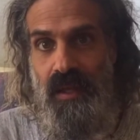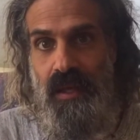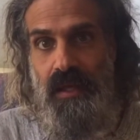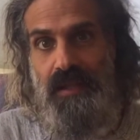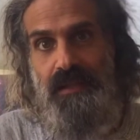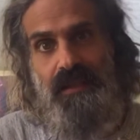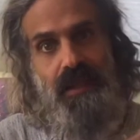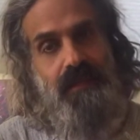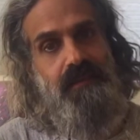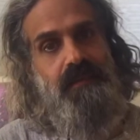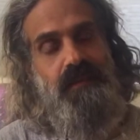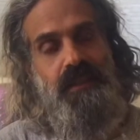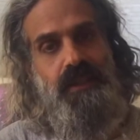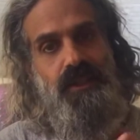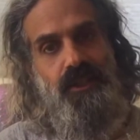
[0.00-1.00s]
Yet
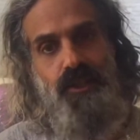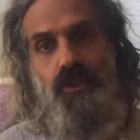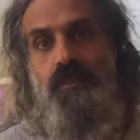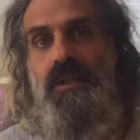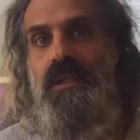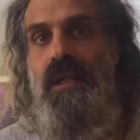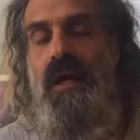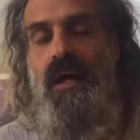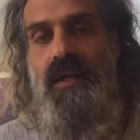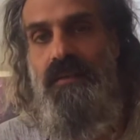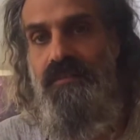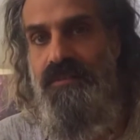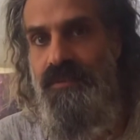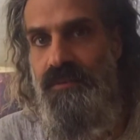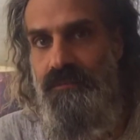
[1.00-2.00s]
in human
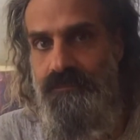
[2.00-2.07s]
life,